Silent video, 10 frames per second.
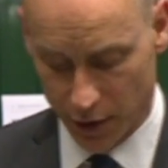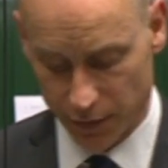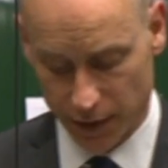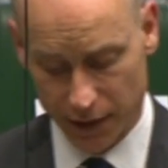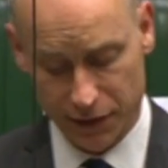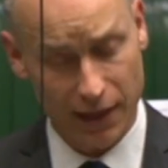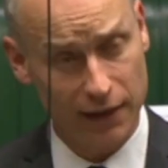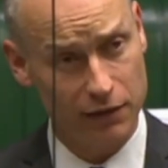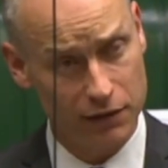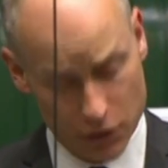that
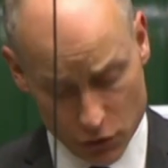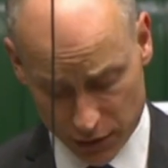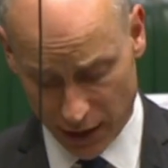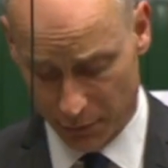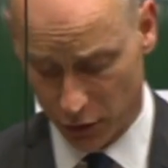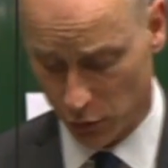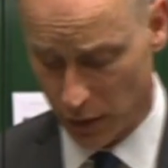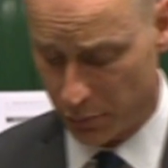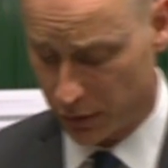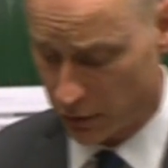Assad has used chemical
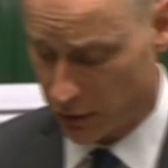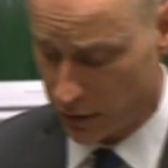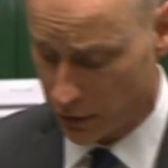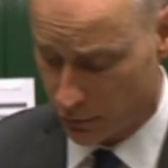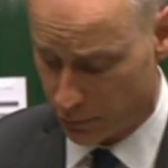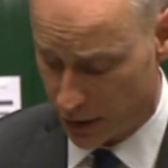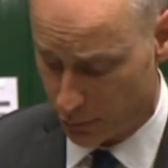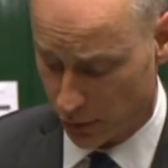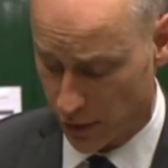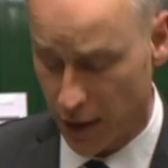weapons on his own people,